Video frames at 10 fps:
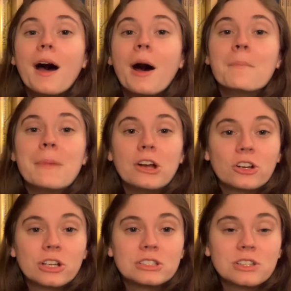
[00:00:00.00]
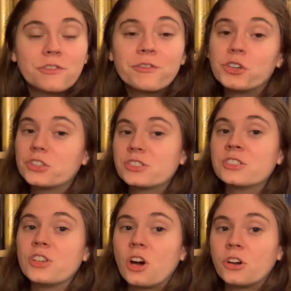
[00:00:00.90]
America's First
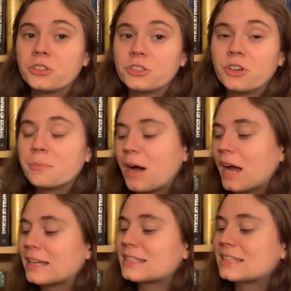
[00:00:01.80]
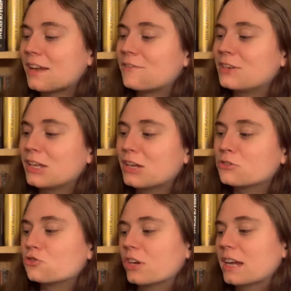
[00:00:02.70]
Daughter by Stephanie
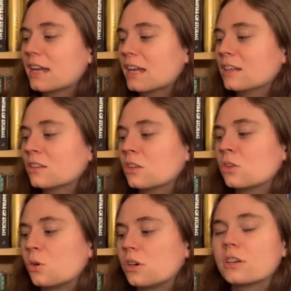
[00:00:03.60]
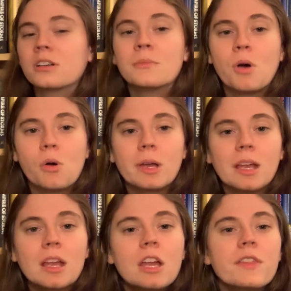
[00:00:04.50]
Dray and Laura
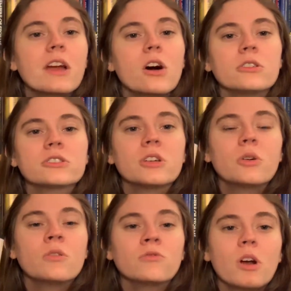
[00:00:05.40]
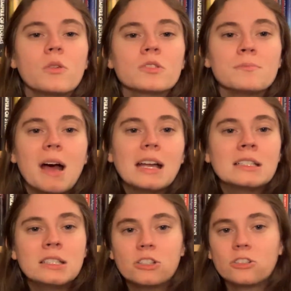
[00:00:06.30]
Kamoi. They also wrote My
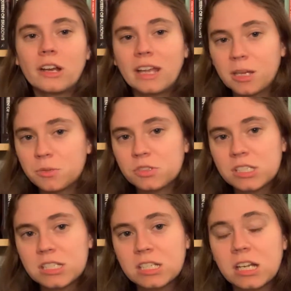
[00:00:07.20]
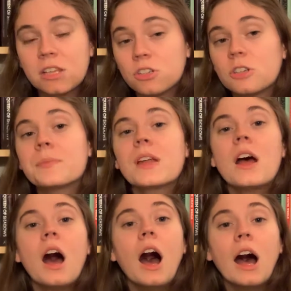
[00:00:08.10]
Dear Hamilton together.
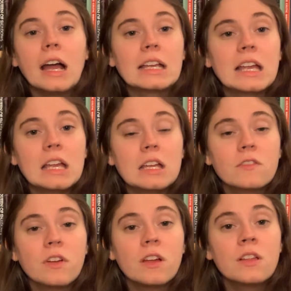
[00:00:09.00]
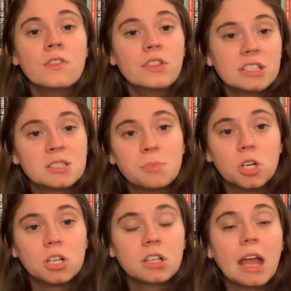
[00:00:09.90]
I gave this
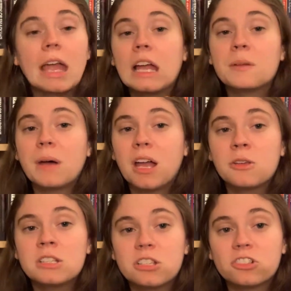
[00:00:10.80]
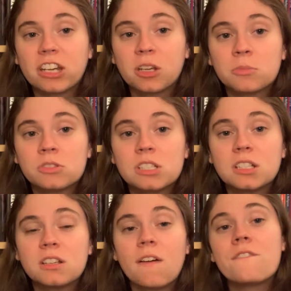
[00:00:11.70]
book and My Dear
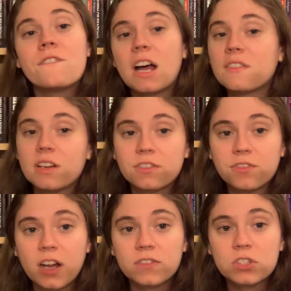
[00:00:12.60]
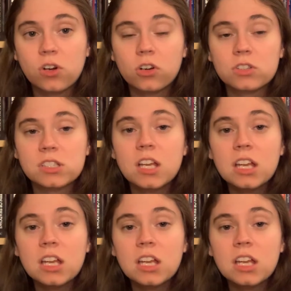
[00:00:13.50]
Hamilton five out of five stars.